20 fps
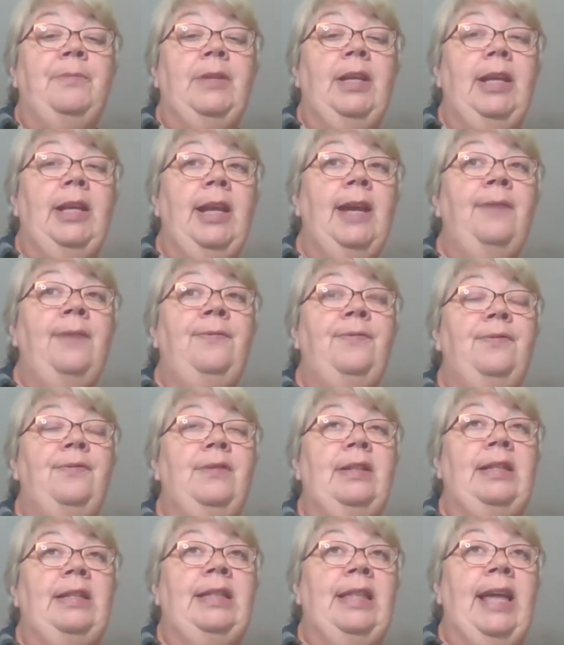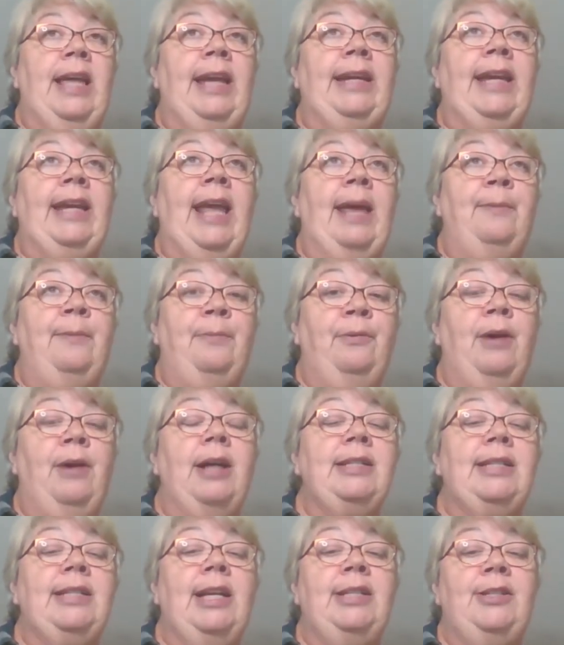if they can
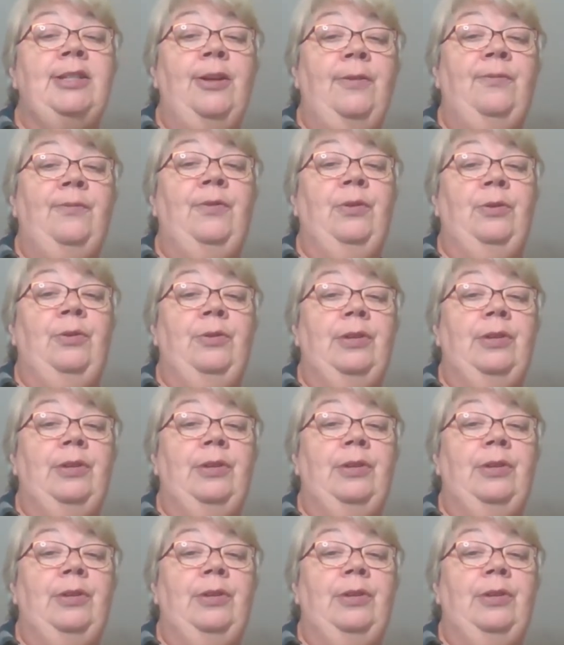process their food.